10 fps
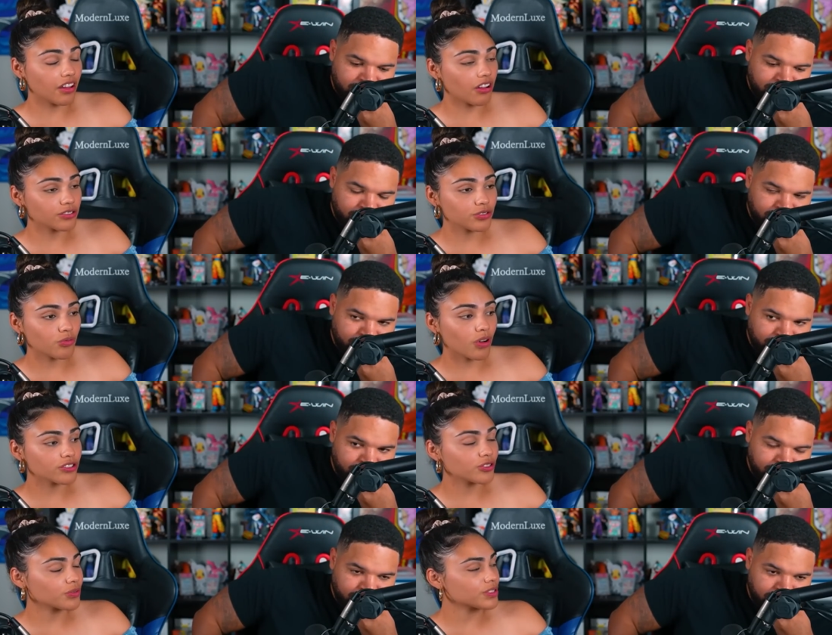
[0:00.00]
Speaker 1: Also,
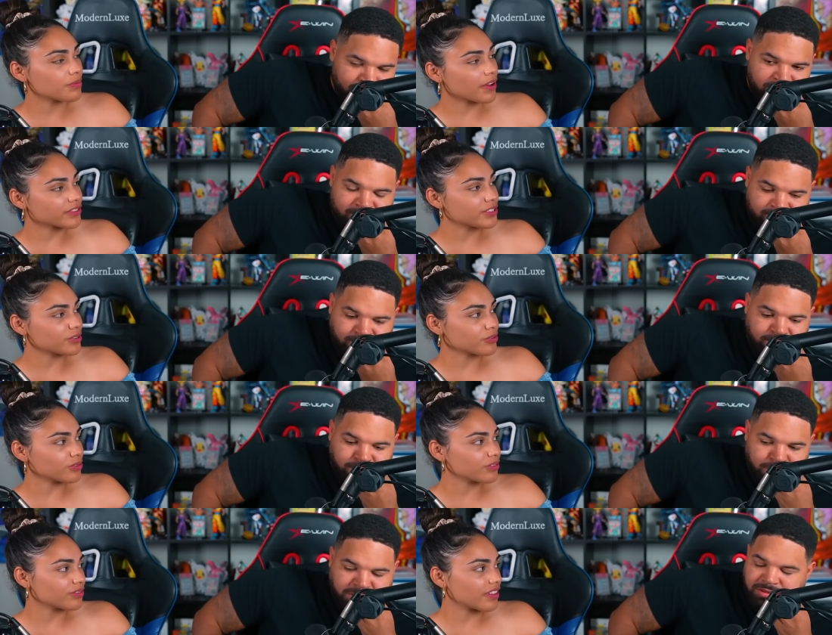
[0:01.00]
Walter was about
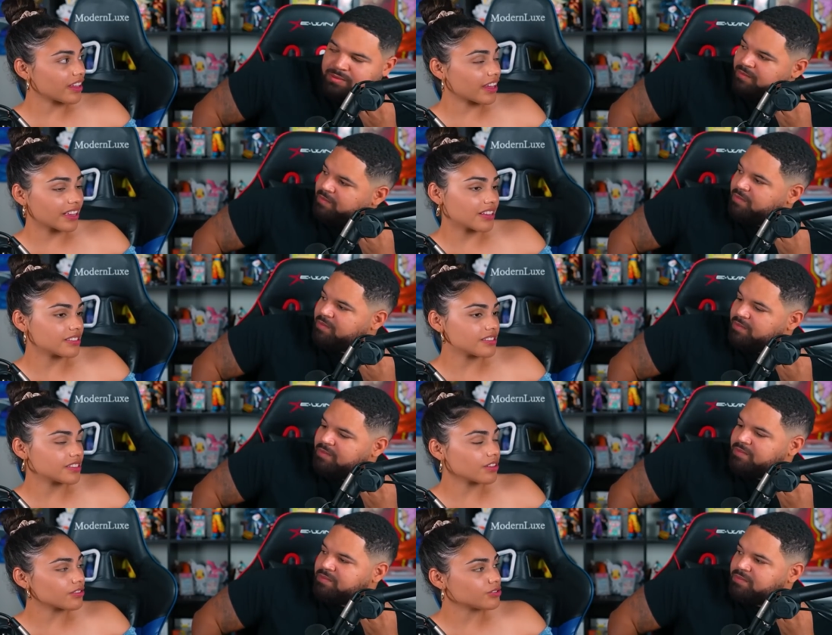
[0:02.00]
to, I guess,
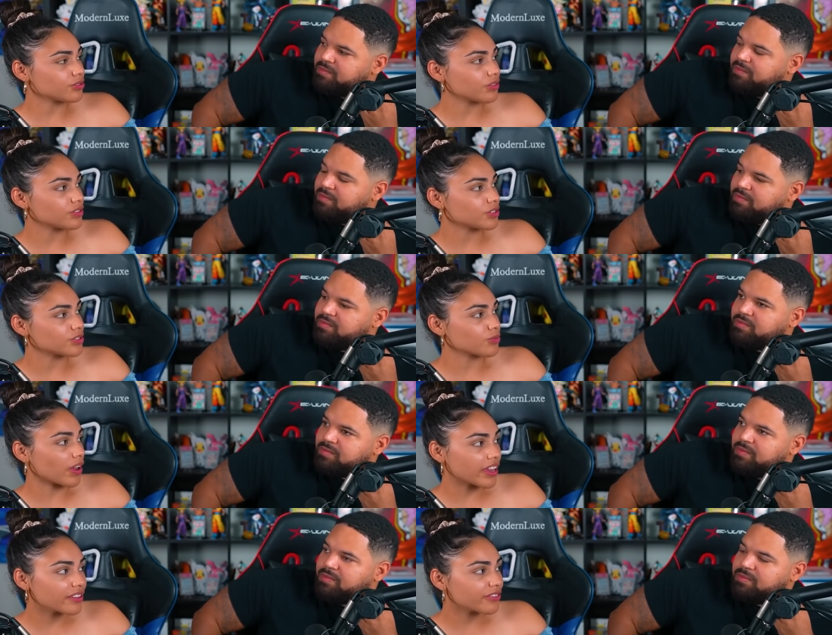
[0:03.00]
tell the truth to his
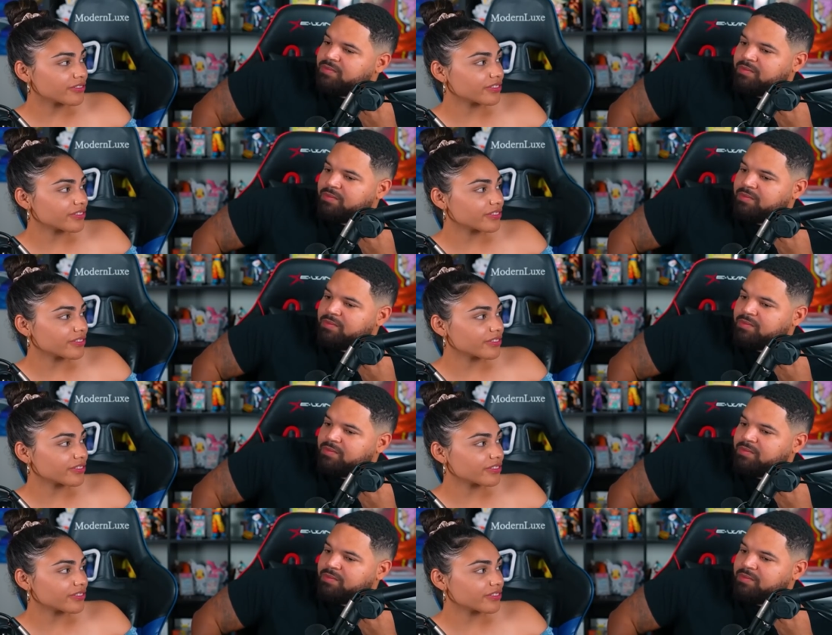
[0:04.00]
wife.